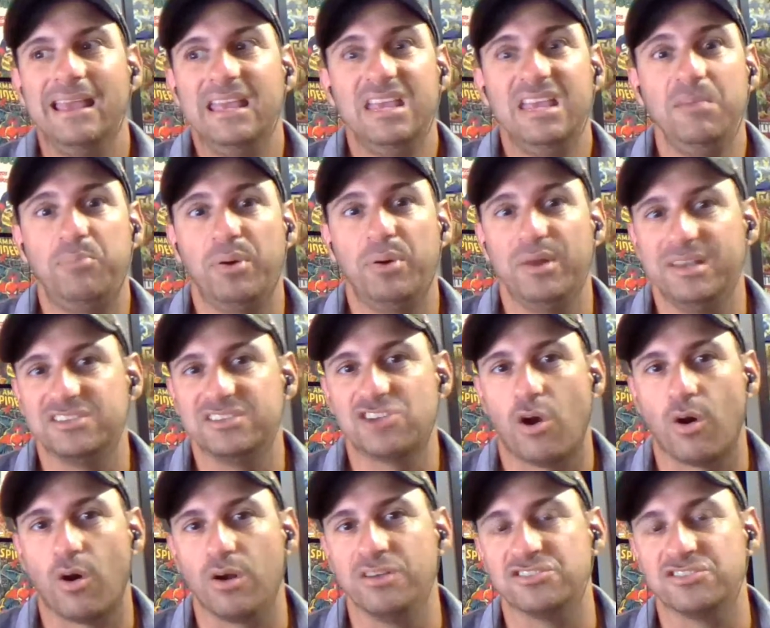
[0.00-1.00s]
he put his
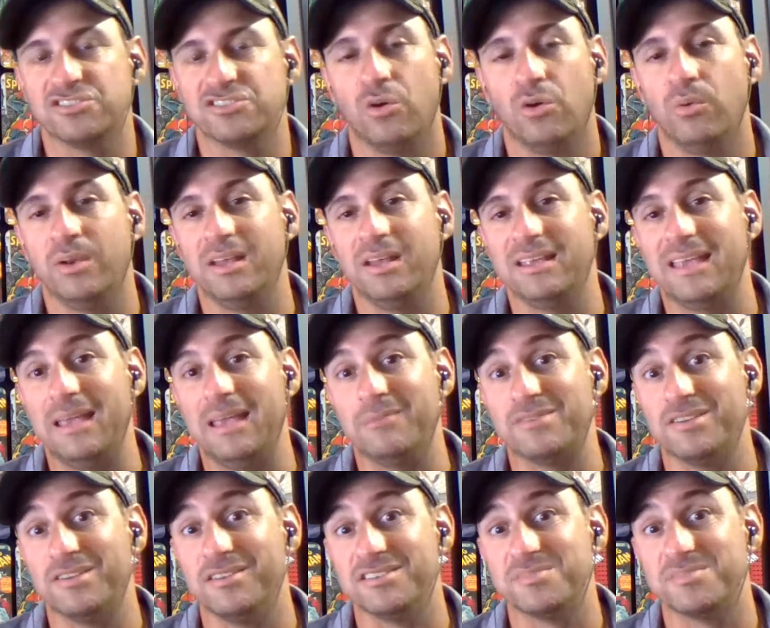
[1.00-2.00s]
heart and soul when it came
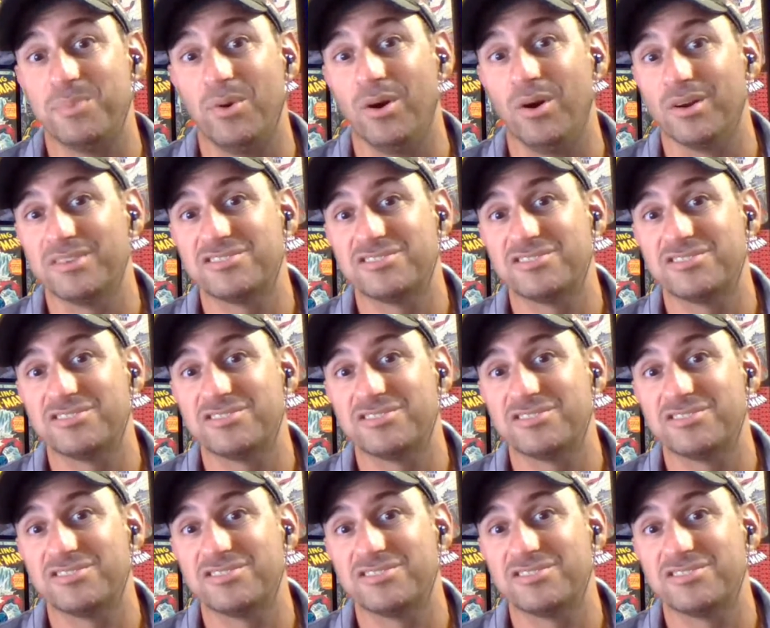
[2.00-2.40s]
to this book.